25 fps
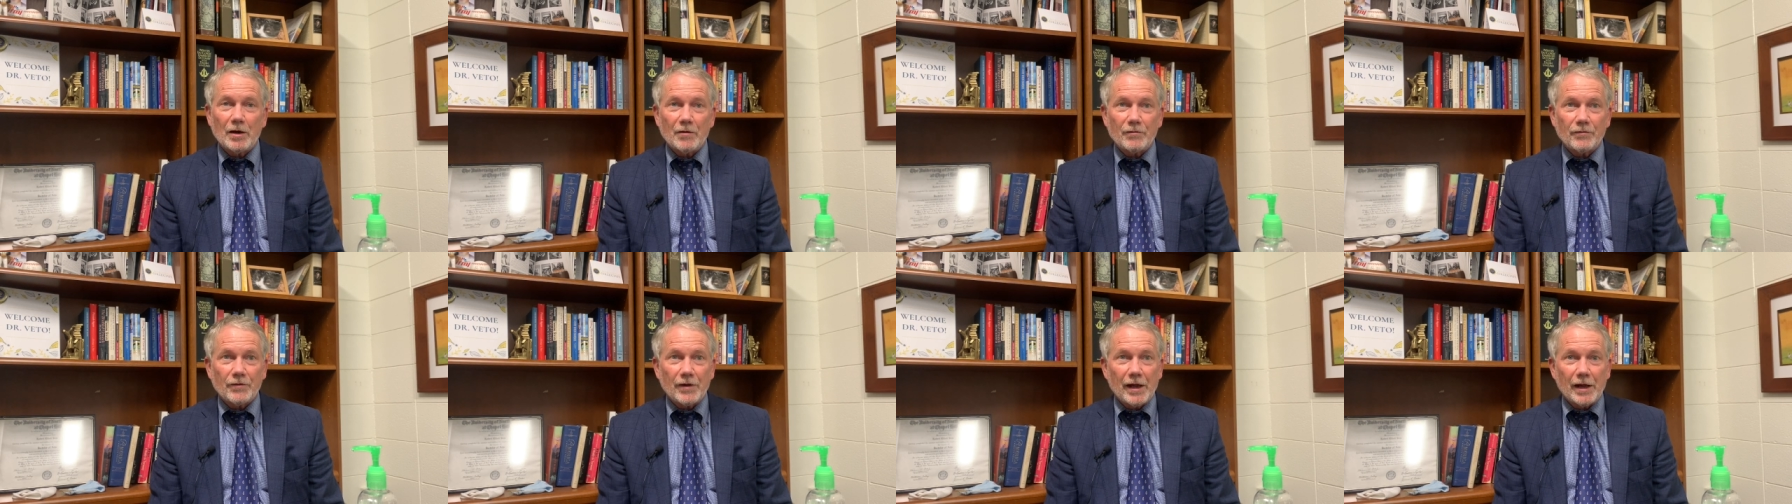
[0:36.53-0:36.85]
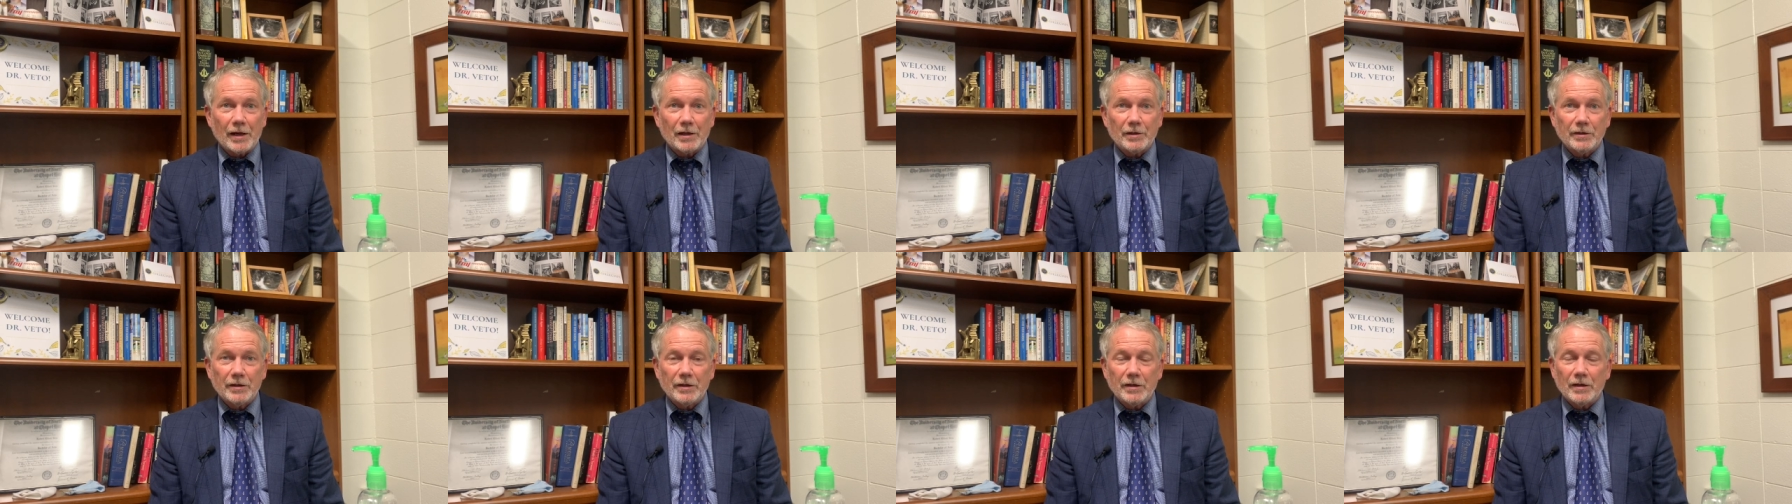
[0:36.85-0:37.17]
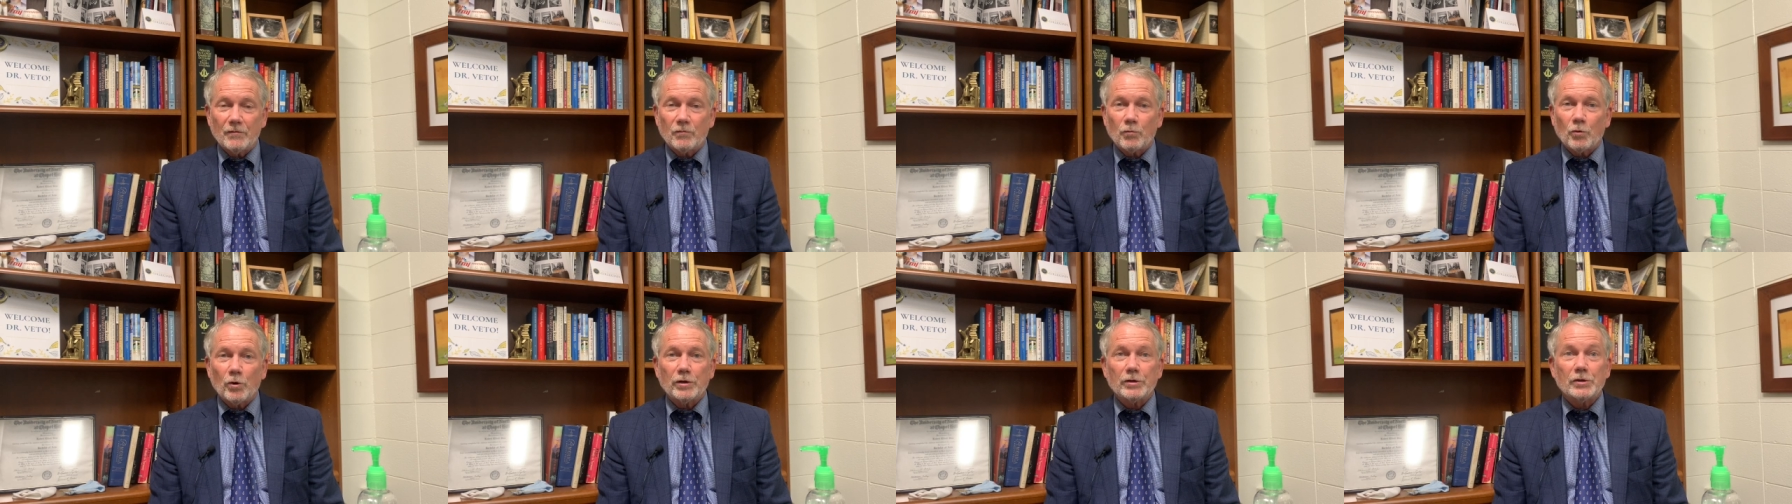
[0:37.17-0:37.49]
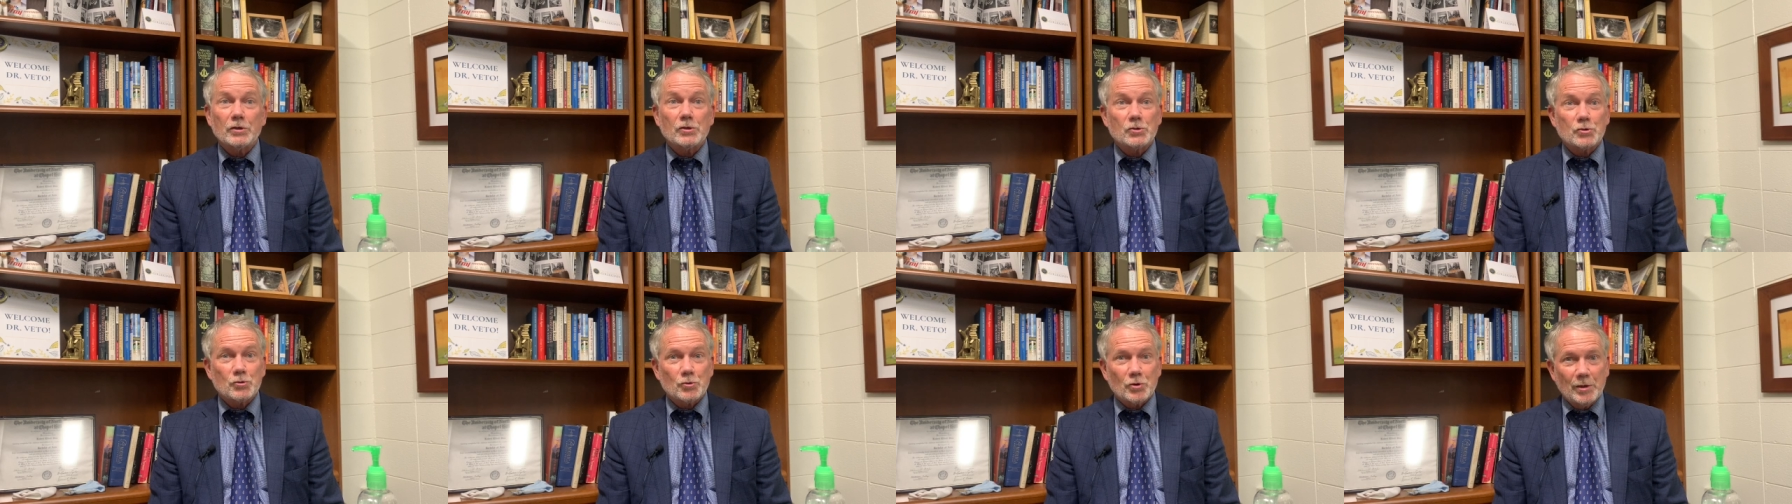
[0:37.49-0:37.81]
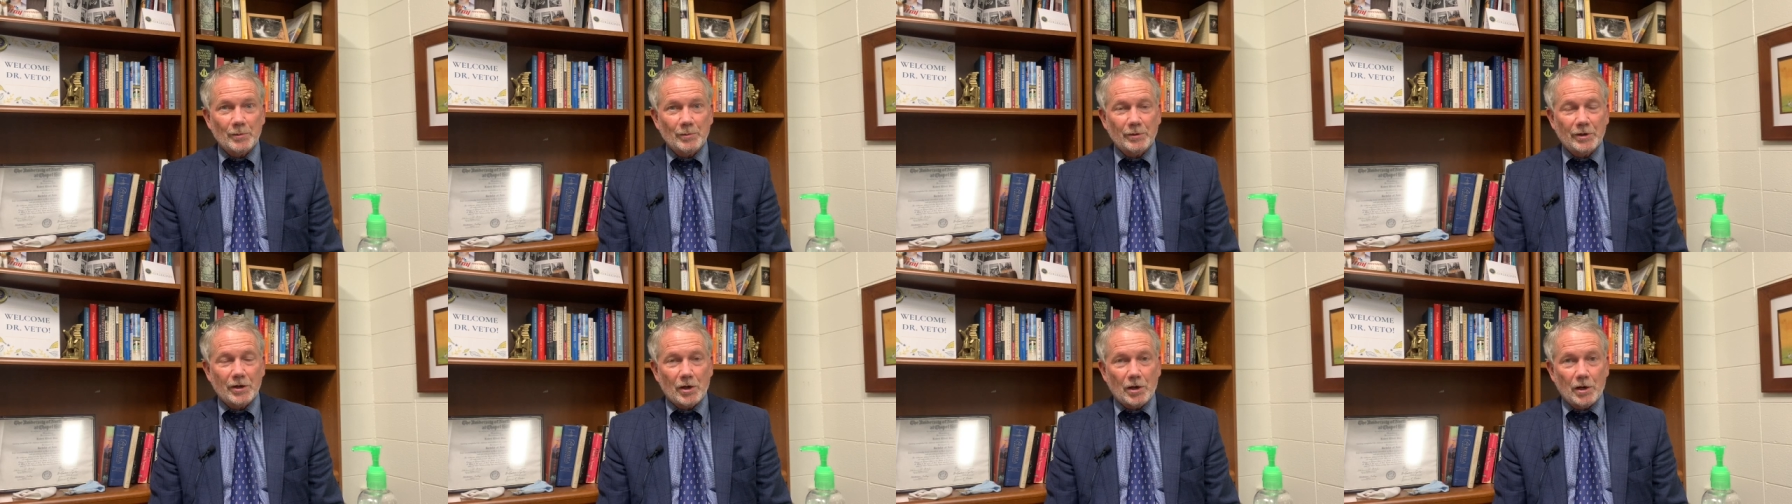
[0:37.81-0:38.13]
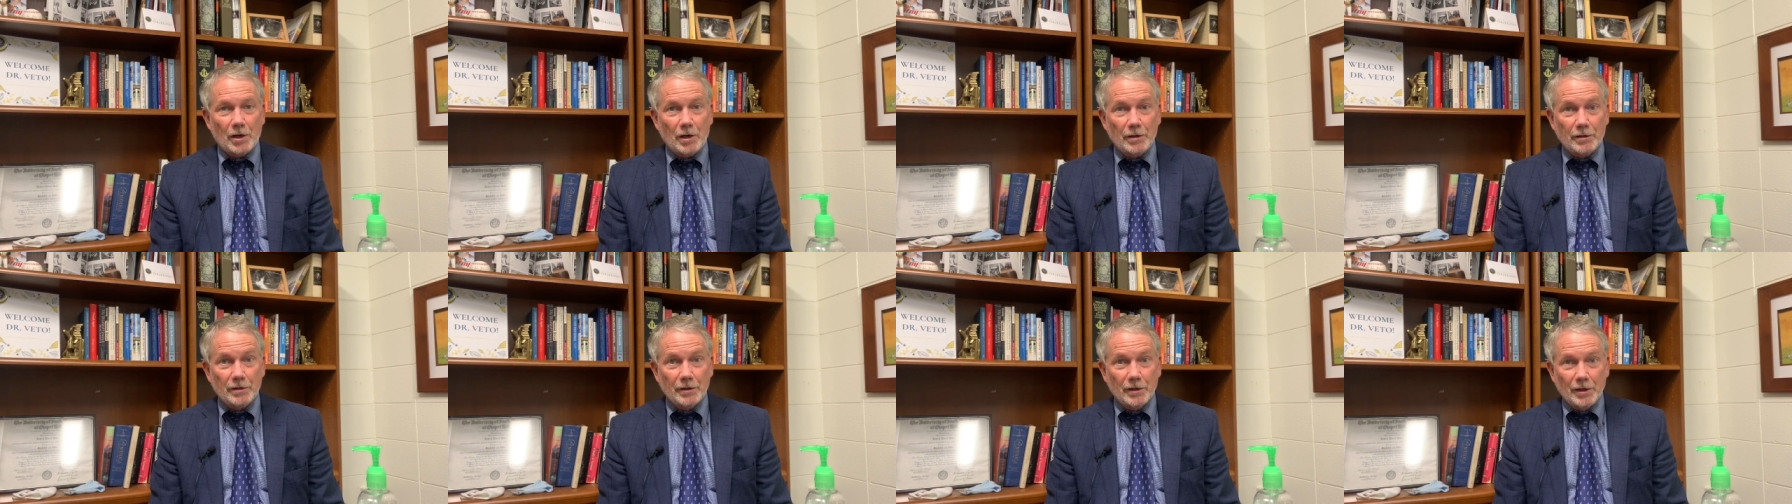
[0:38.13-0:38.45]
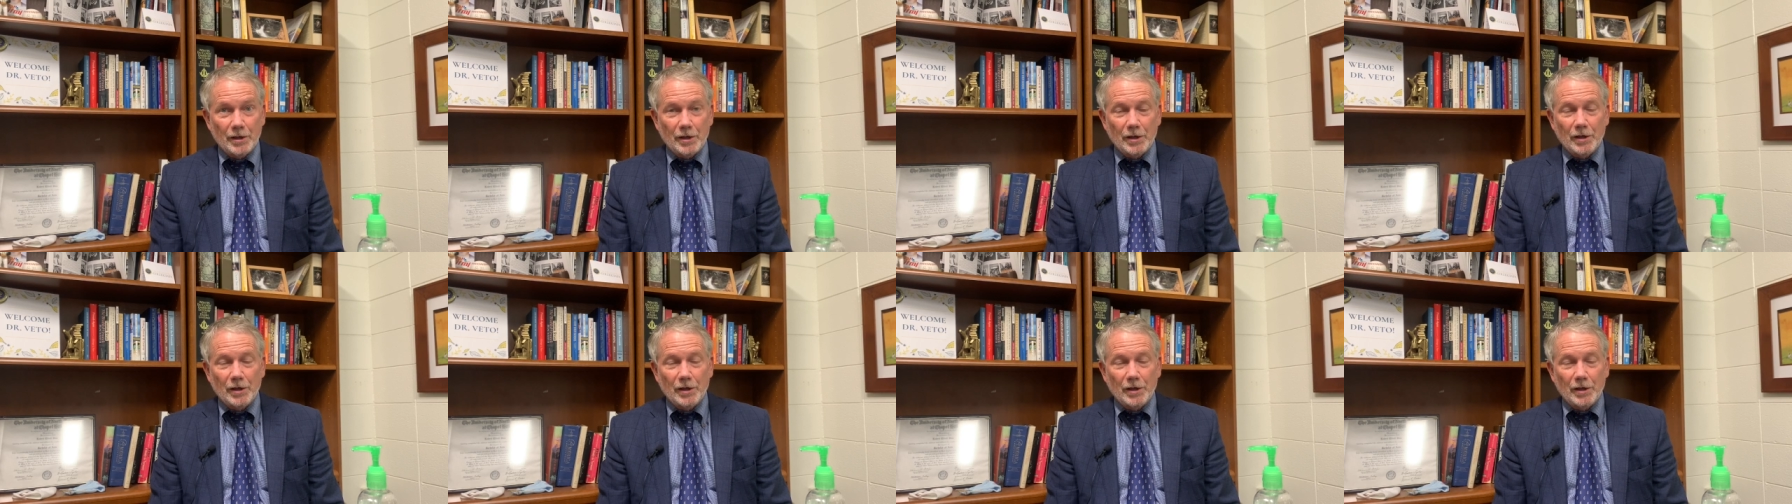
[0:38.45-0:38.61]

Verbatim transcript: our faculty have worked extremely hard